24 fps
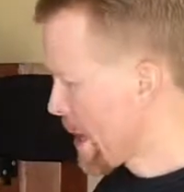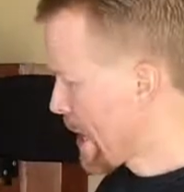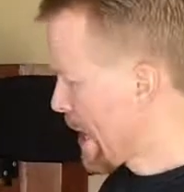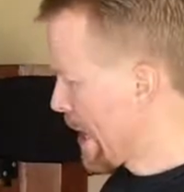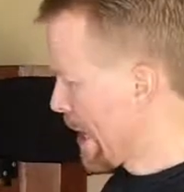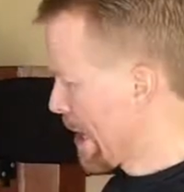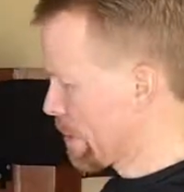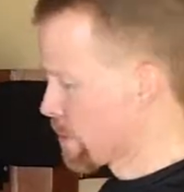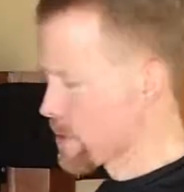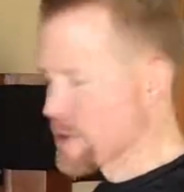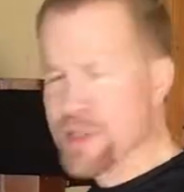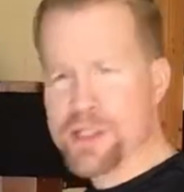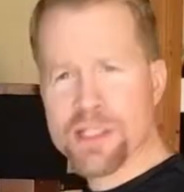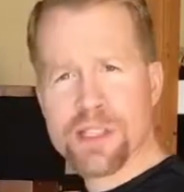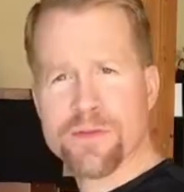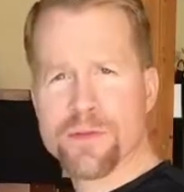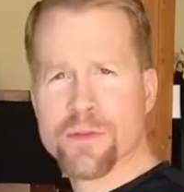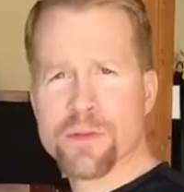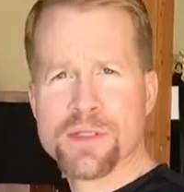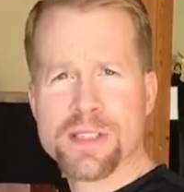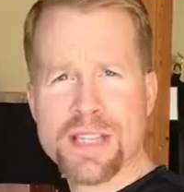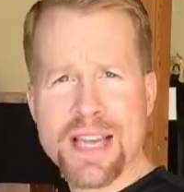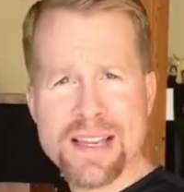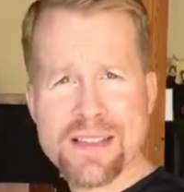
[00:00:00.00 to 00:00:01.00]
When
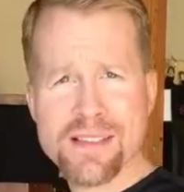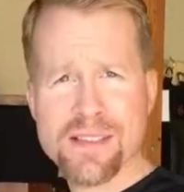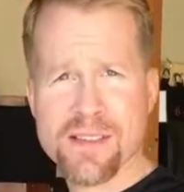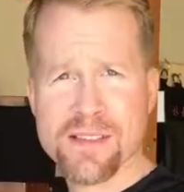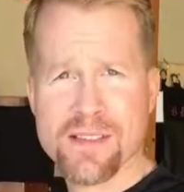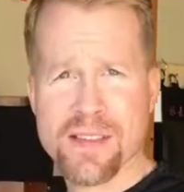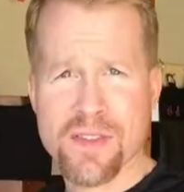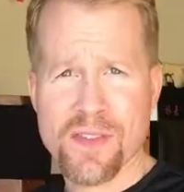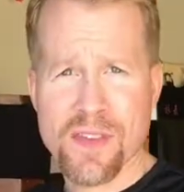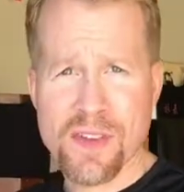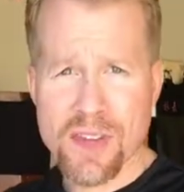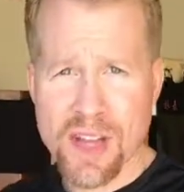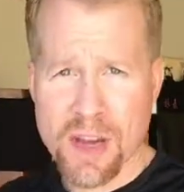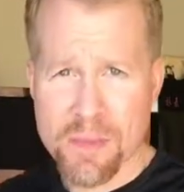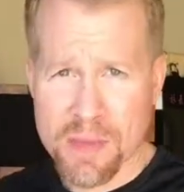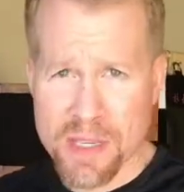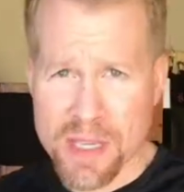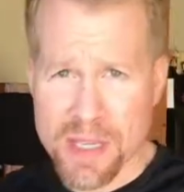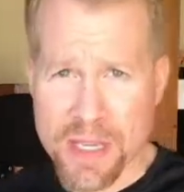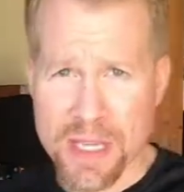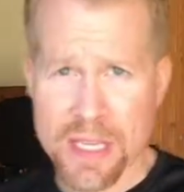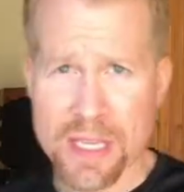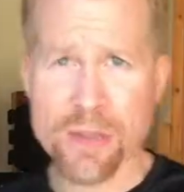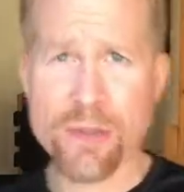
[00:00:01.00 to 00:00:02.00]
Sifu tests us on the dummy,
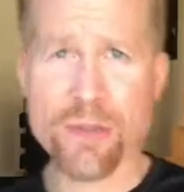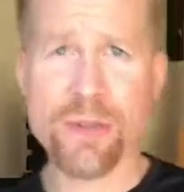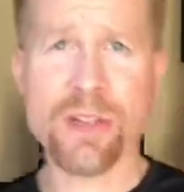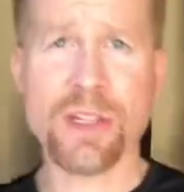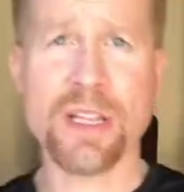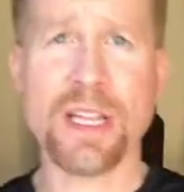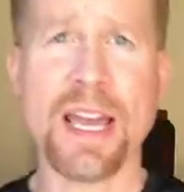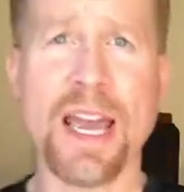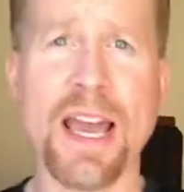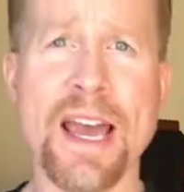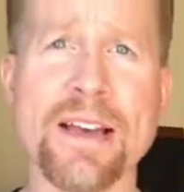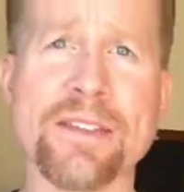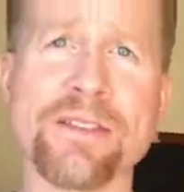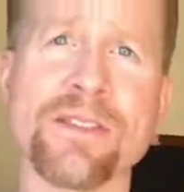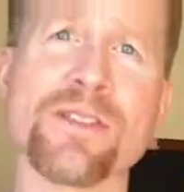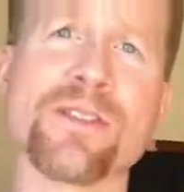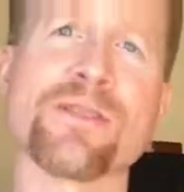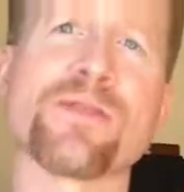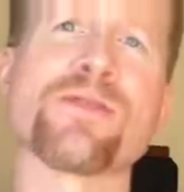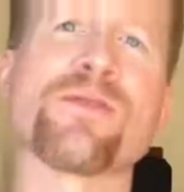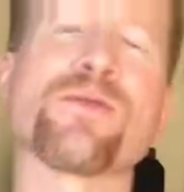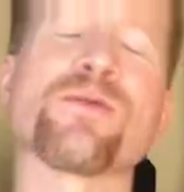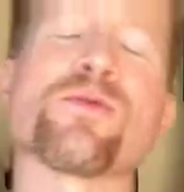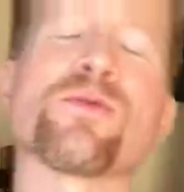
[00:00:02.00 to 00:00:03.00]
he usually has
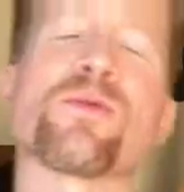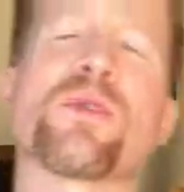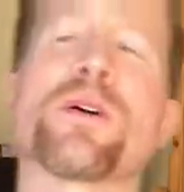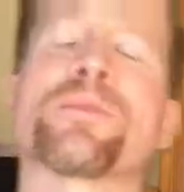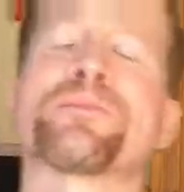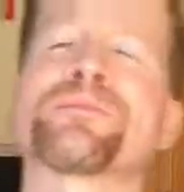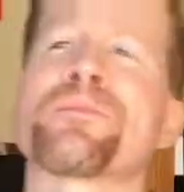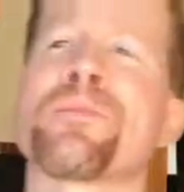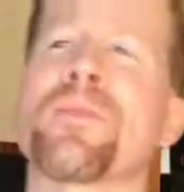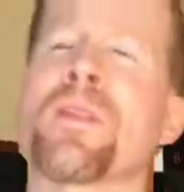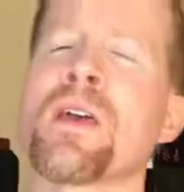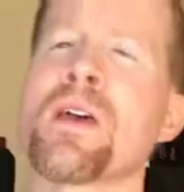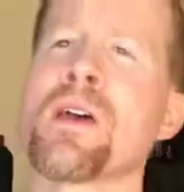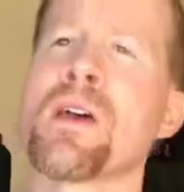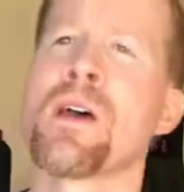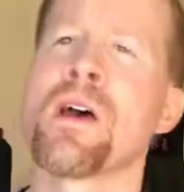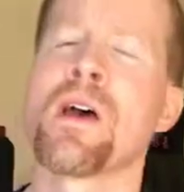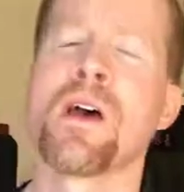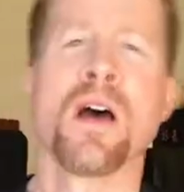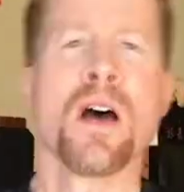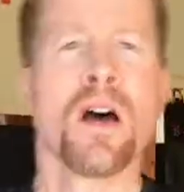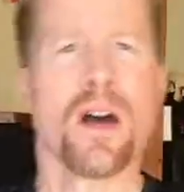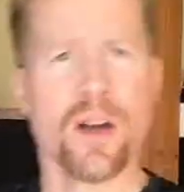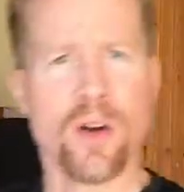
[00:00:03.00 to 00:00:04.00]
us do
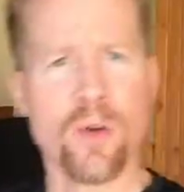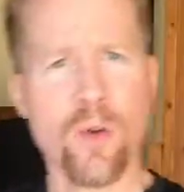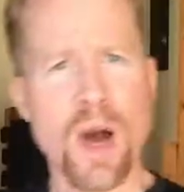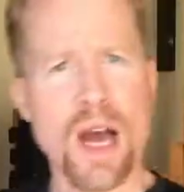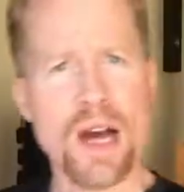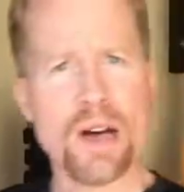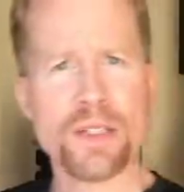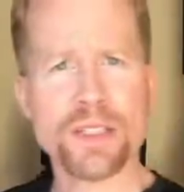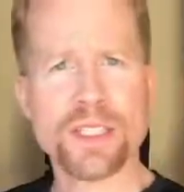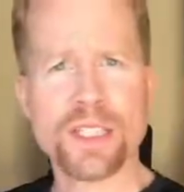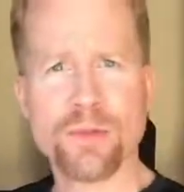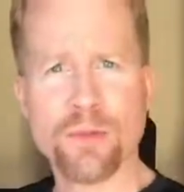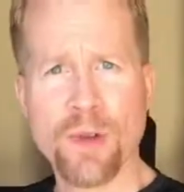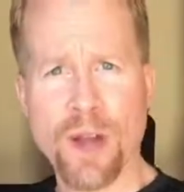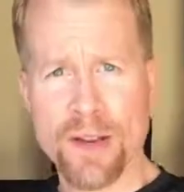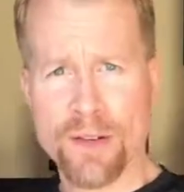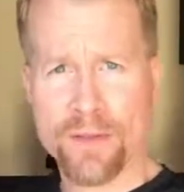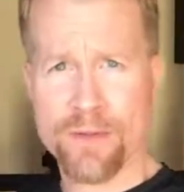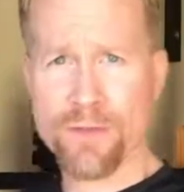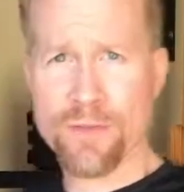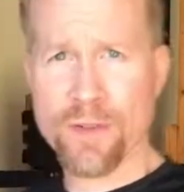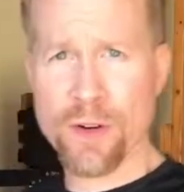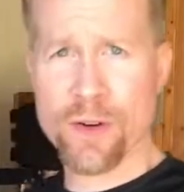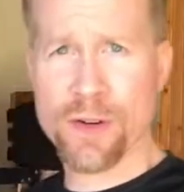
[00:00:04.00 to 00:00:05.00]
a quality
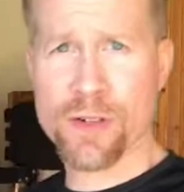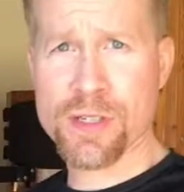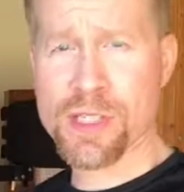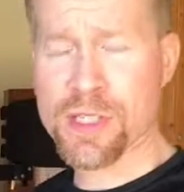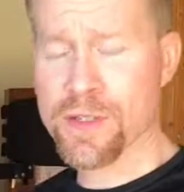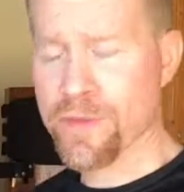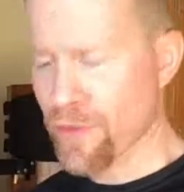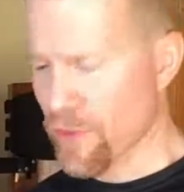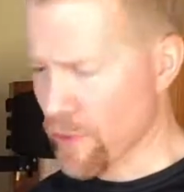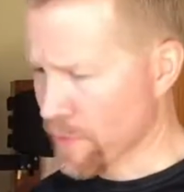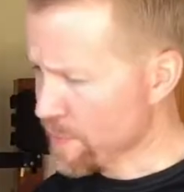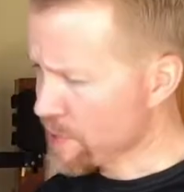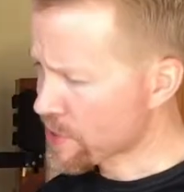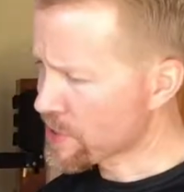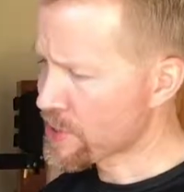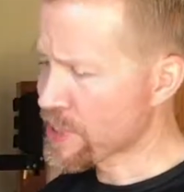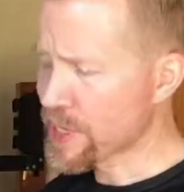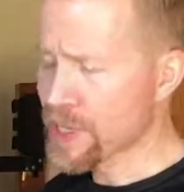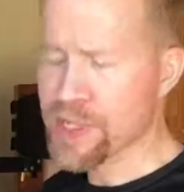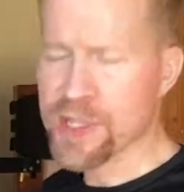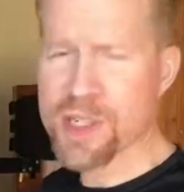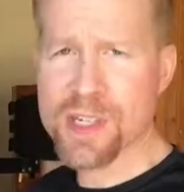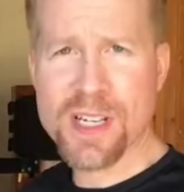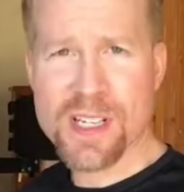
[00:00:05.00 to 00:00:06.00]
run first for
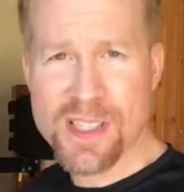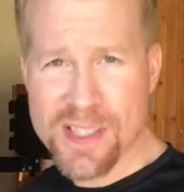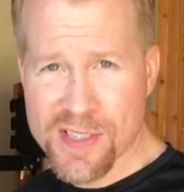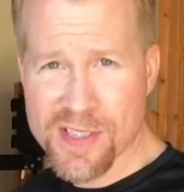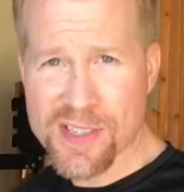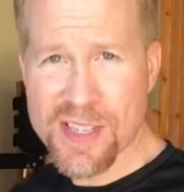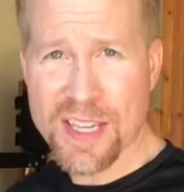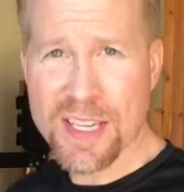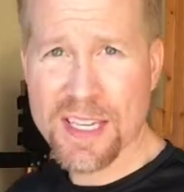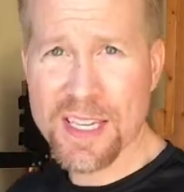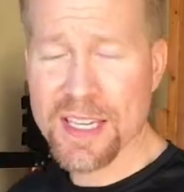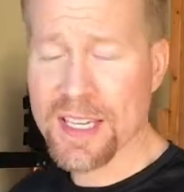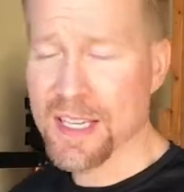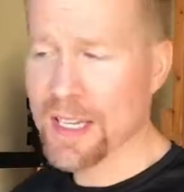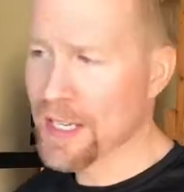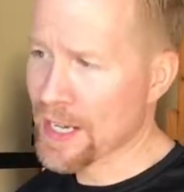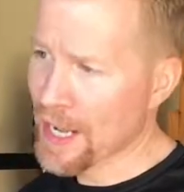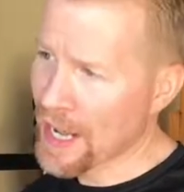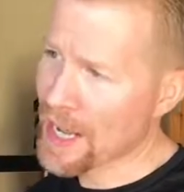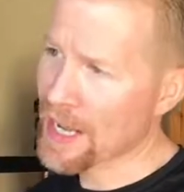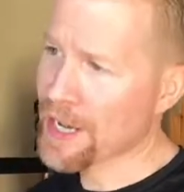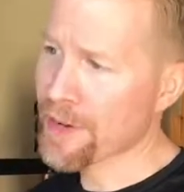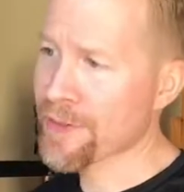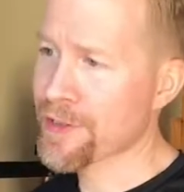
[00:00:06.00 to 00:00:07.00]
precision and sticking and
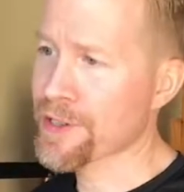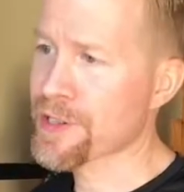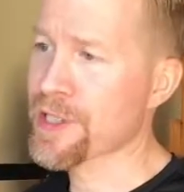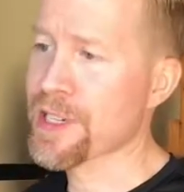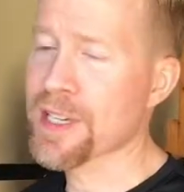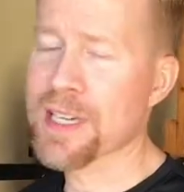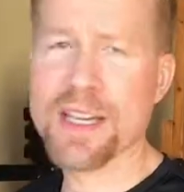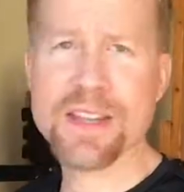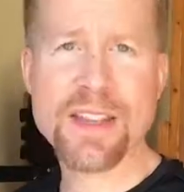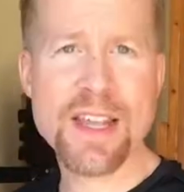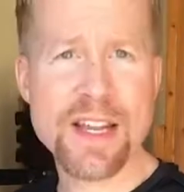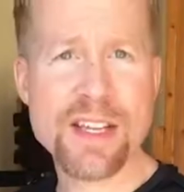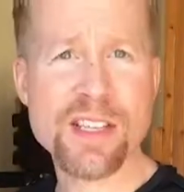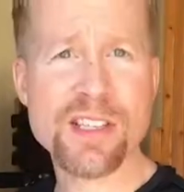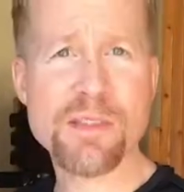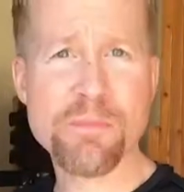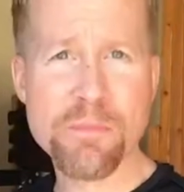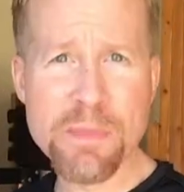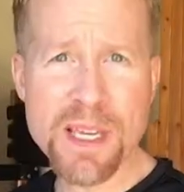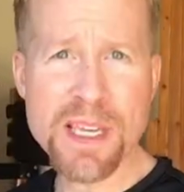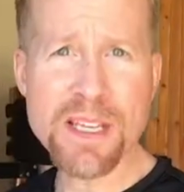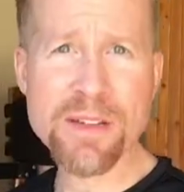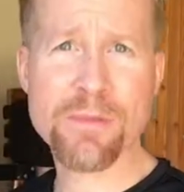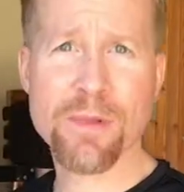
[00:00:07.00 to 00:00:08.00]
accuracy, and then a
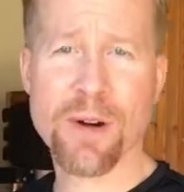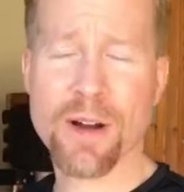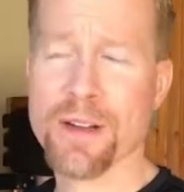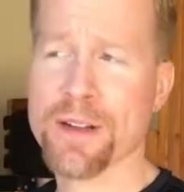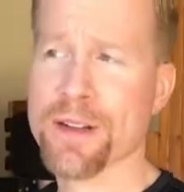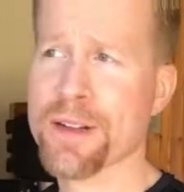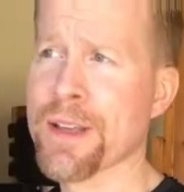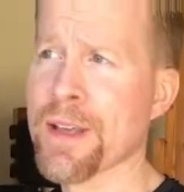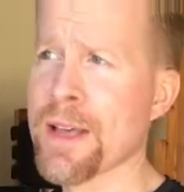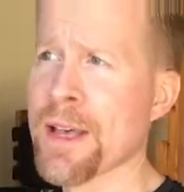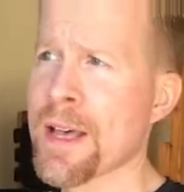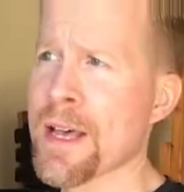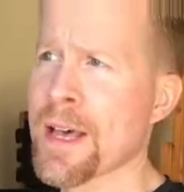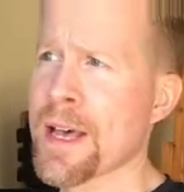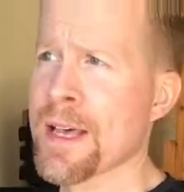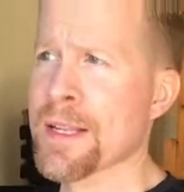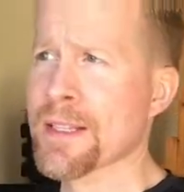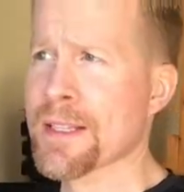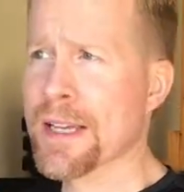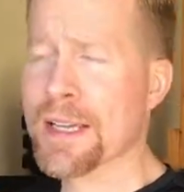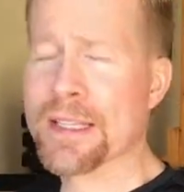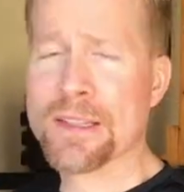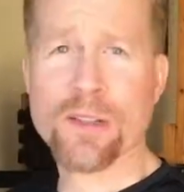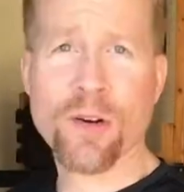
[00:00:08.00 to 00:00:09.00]
speed run
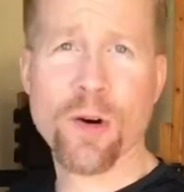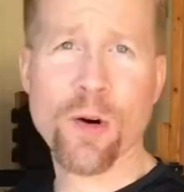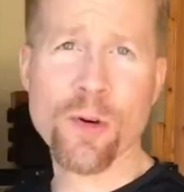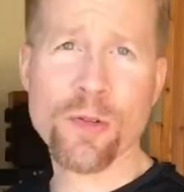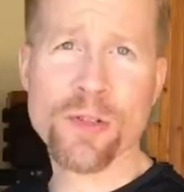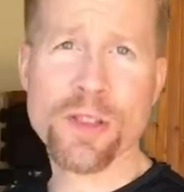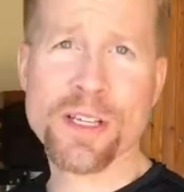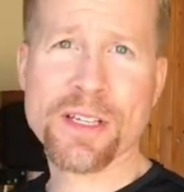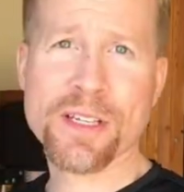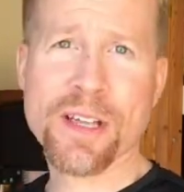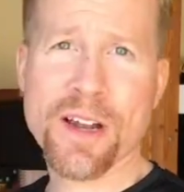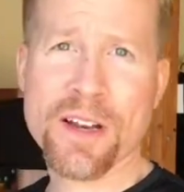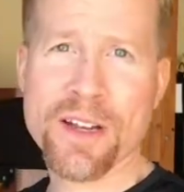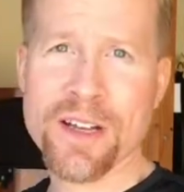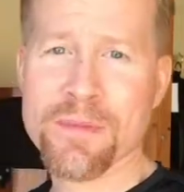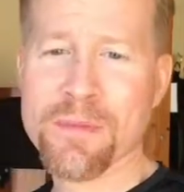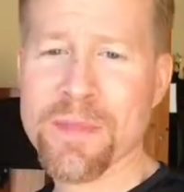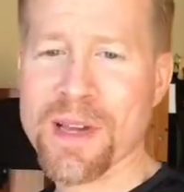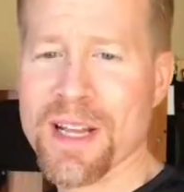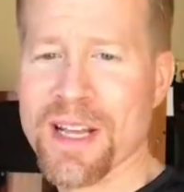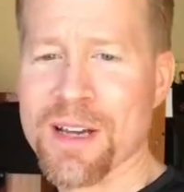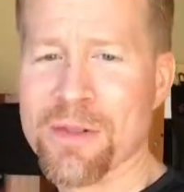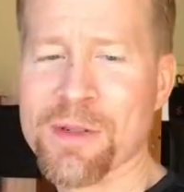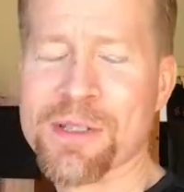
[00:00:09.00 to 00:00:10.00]
to get the whole thing done in a
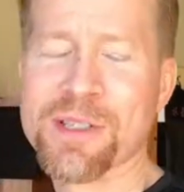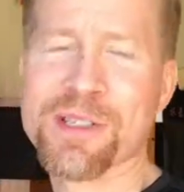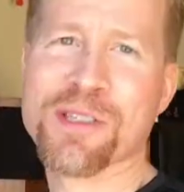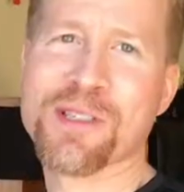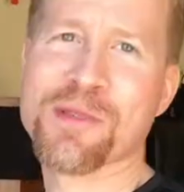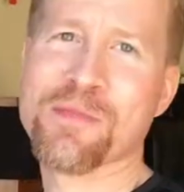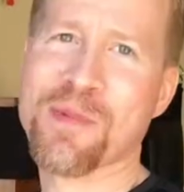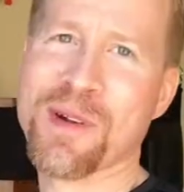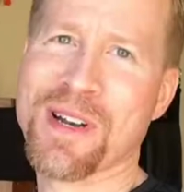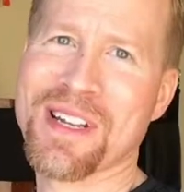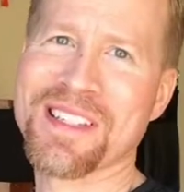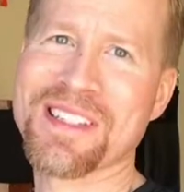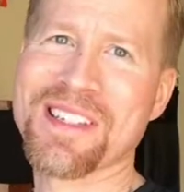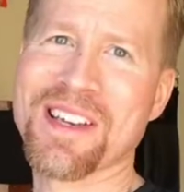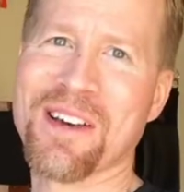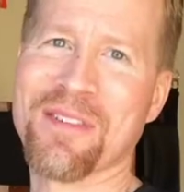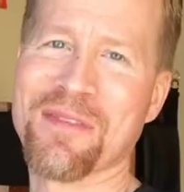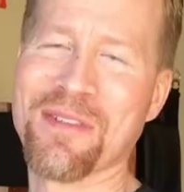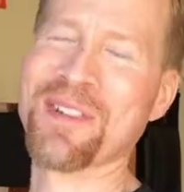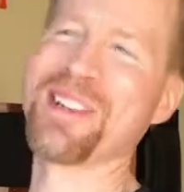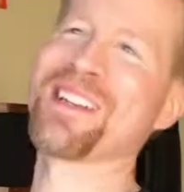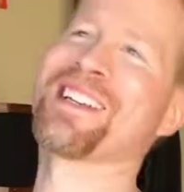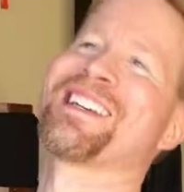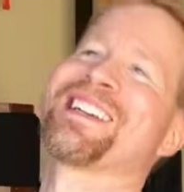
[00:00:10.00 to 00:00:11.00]
minute, which is pretty
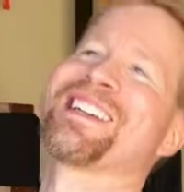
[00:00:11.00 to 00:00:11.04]
tough.